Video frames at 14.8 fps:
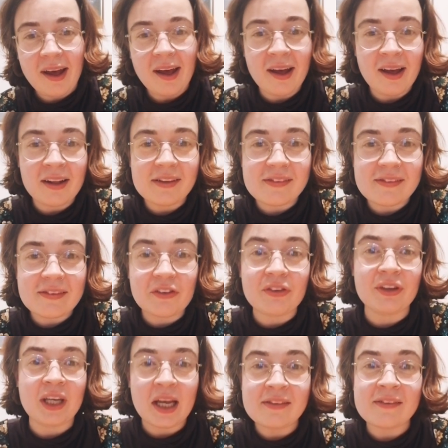at
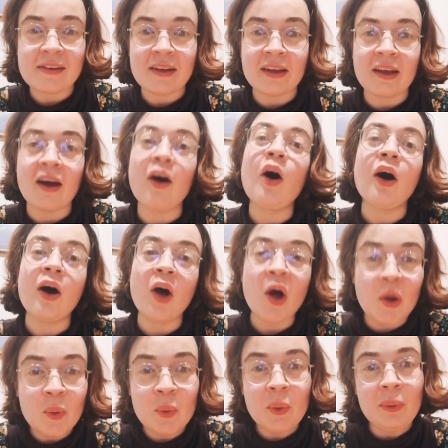creating our
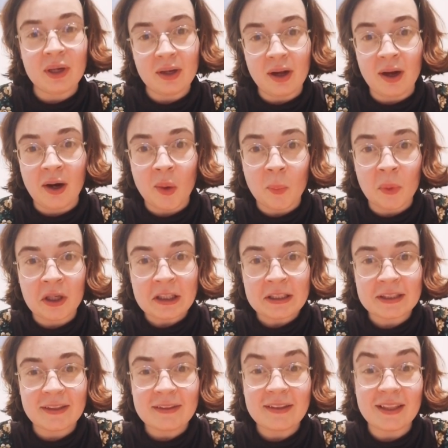own
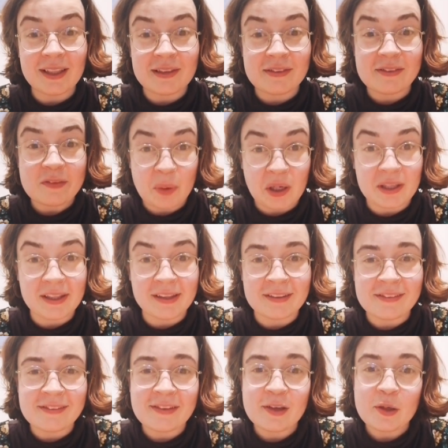artwork
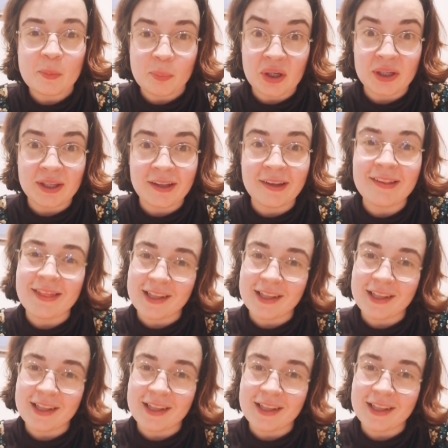inspired by